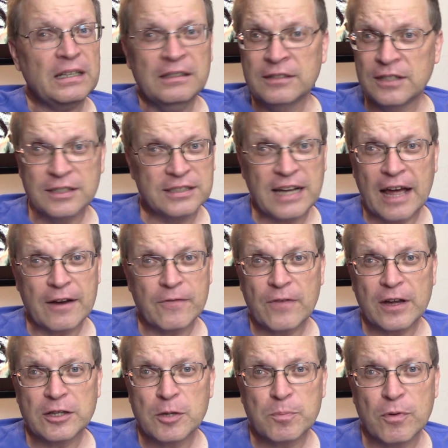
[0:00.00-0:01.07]
Does not
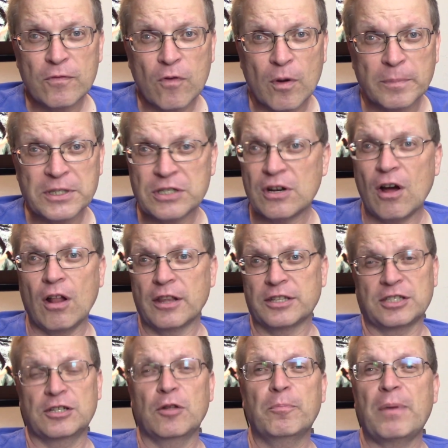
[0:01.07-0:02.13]
affect the performance at all. It's
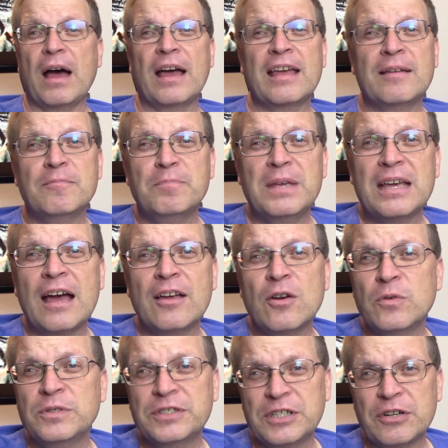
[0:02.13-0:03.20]
still
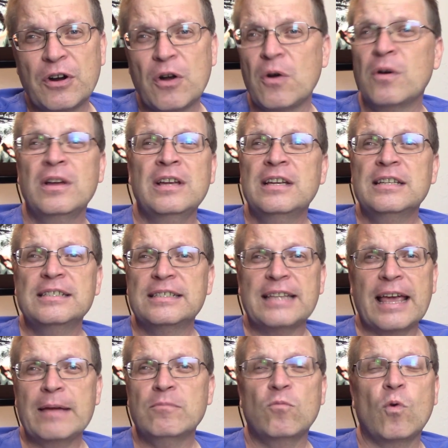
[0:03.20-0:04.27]
PIO 0,
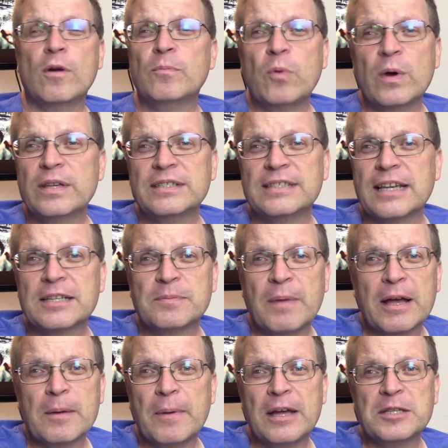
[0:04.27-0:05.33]
same 1.6
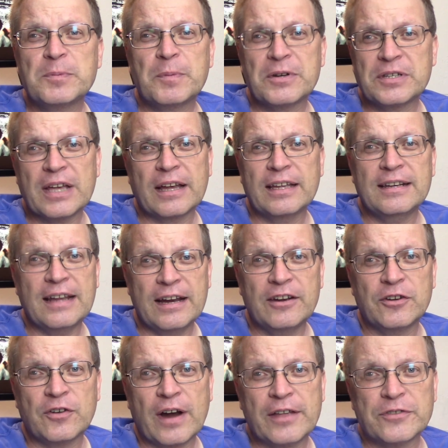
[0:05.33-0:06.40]
megabytes per second data
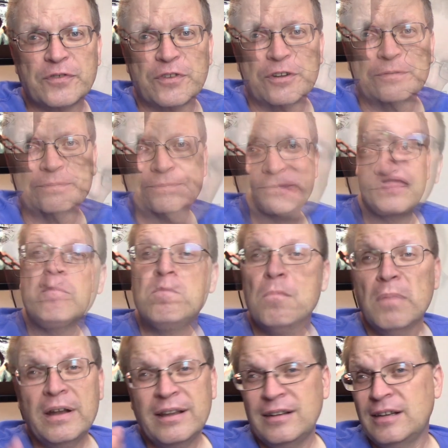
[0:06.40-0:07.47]
transfer.
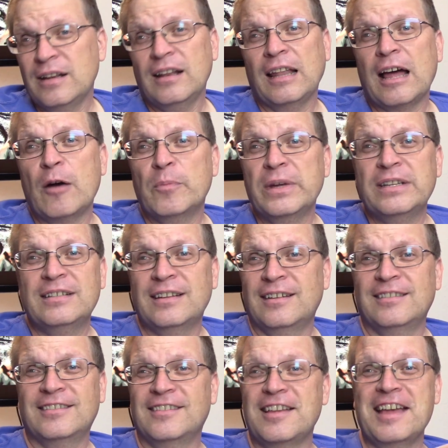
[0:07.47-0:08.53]
But it did allow me
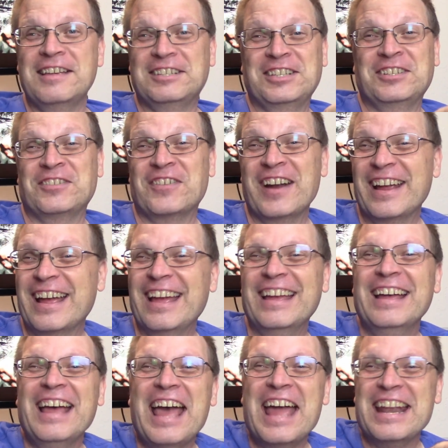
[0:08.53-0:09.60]
to string
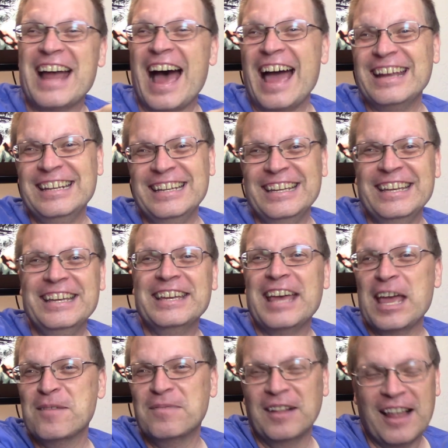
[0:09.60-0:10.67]
an IDE
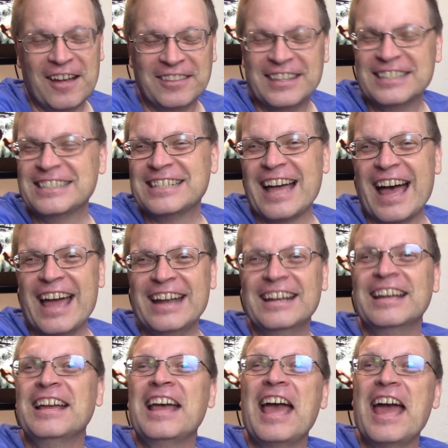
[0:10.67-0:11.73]
cable out the side
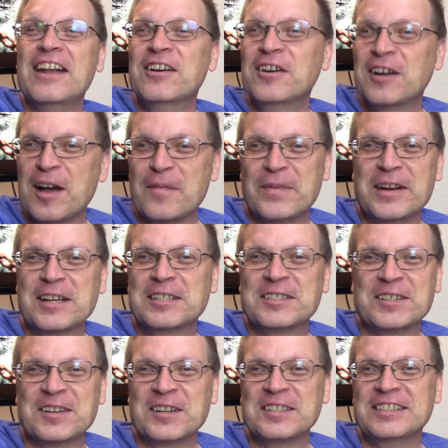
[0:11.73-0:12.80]
and hook up an
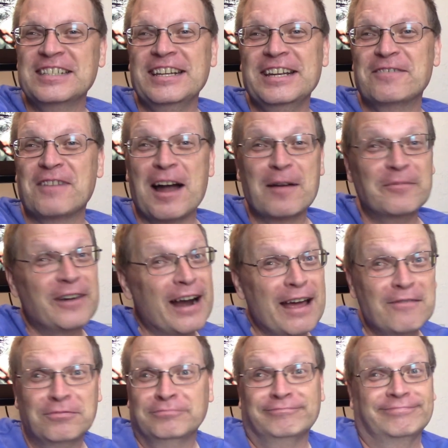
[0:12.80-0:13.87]
external CD-ROM
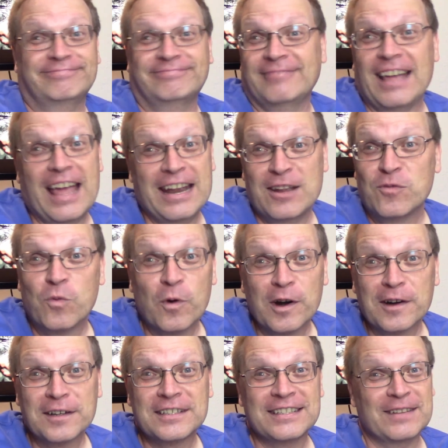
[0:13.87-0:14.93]
drive, and it
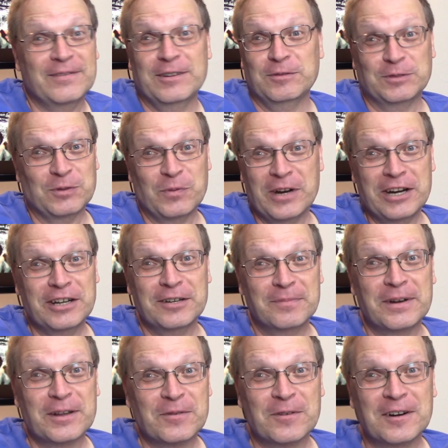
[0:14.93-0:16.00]
worked. It was weird,
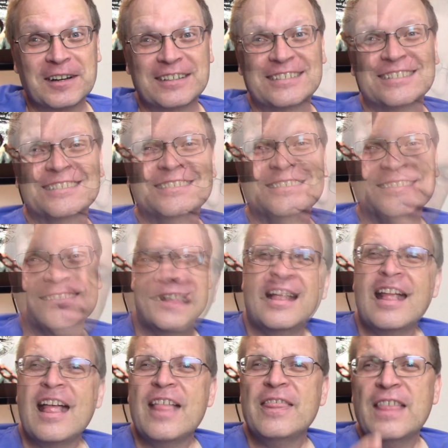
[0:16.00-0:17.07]
but it worked.
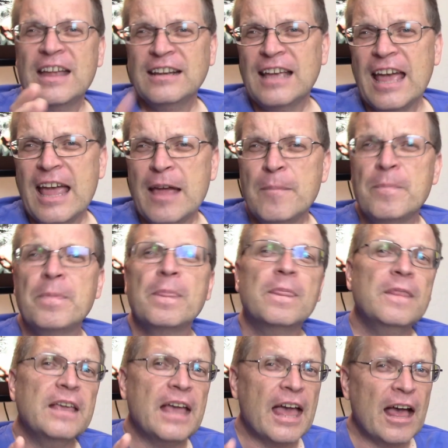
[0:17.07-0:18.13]
Then came
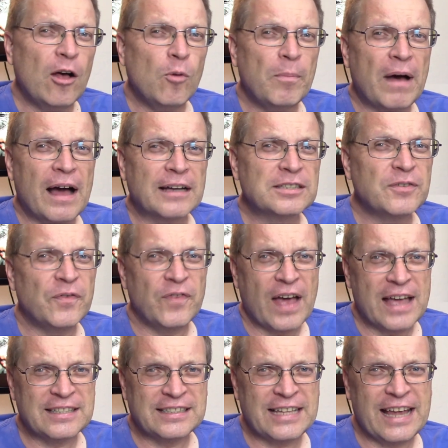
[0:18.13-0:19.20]
the Elbox
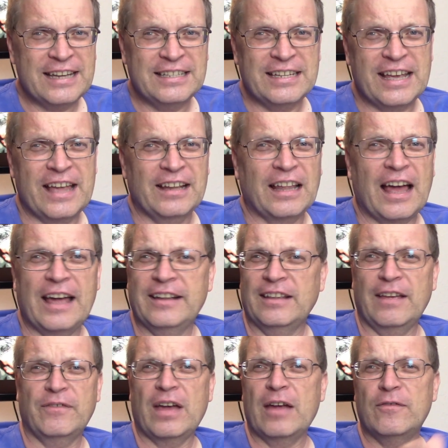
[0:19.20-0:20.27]
FastATA line.
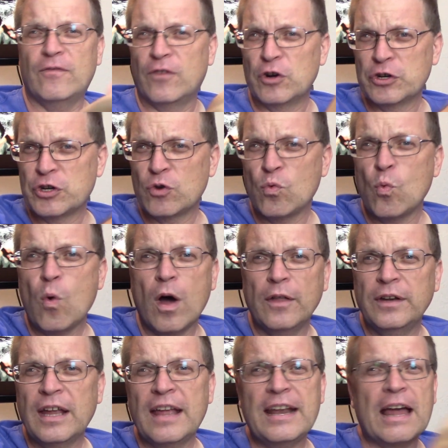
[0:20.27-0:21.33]
They've had version
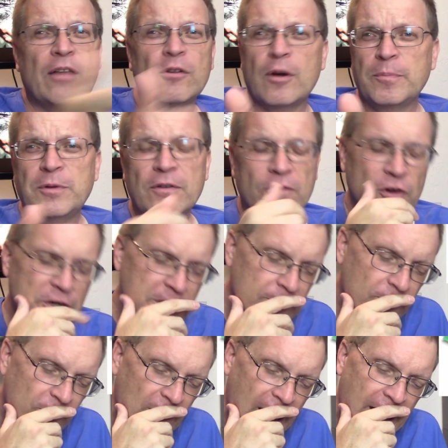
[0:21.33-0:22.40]
1 and now they're up to version
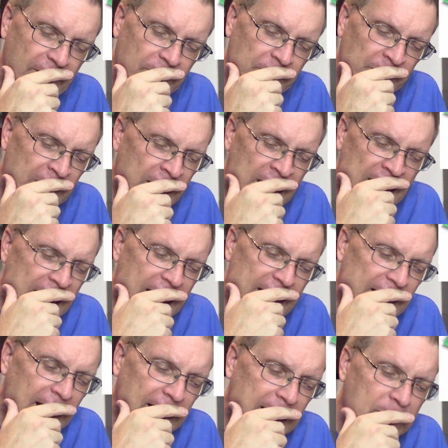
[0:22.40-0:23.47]
5.
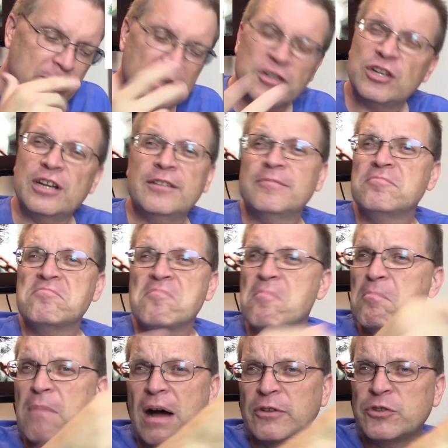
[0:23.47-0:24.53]
And like I mentioned,
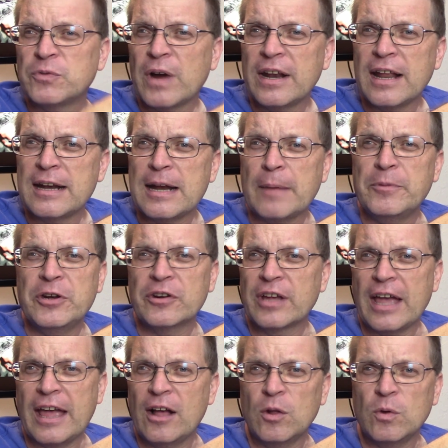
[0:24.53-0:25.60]
mounts right on top of your
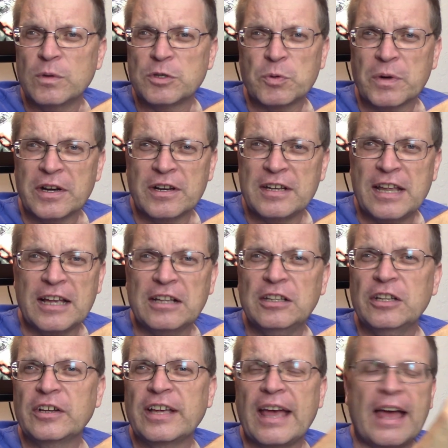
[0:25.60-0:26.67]
Gale, which we're going to take a
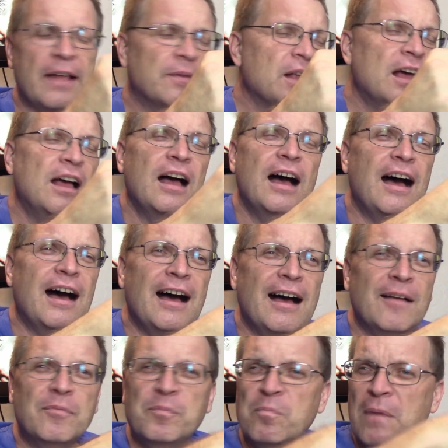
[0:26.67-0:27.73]
look at,
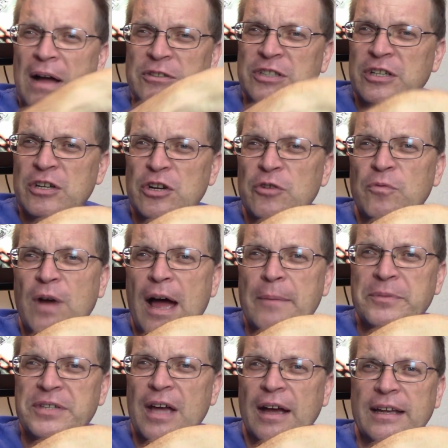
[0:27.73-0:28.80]
mounts into your ROM
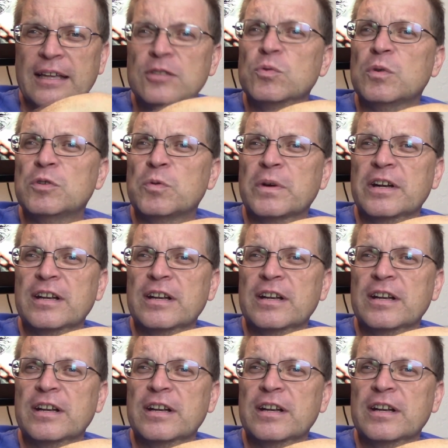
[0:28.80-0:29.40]
sockets, which we're going to